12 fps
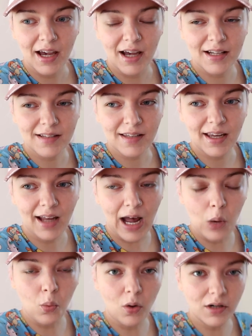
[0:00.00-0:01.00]
And it's like,
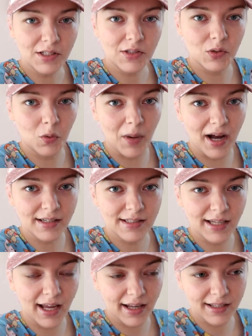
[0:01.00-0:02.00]
I wanted so bad
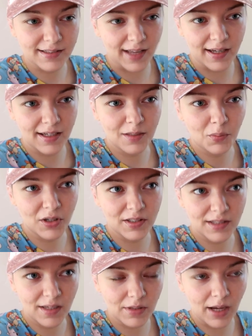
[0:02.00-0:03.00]
to get excited, but at
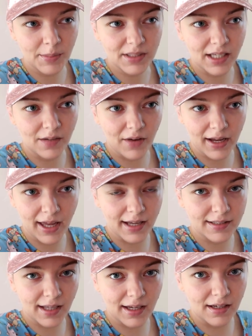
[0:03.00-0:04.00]
the same time, it's like, if I get
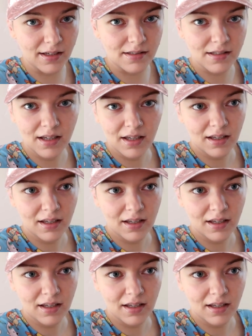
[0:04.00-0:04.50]
excited,